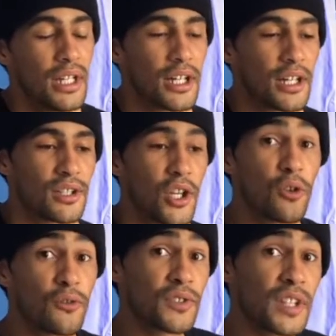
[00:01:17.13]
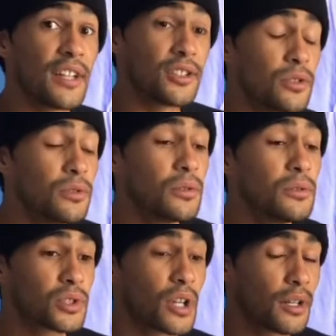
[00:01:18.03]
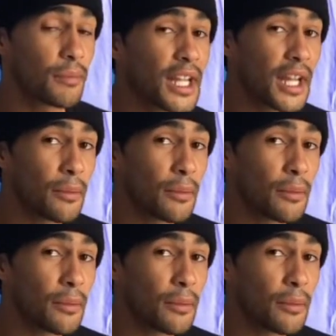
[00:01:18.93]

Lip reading: known for that dude who's trying to make an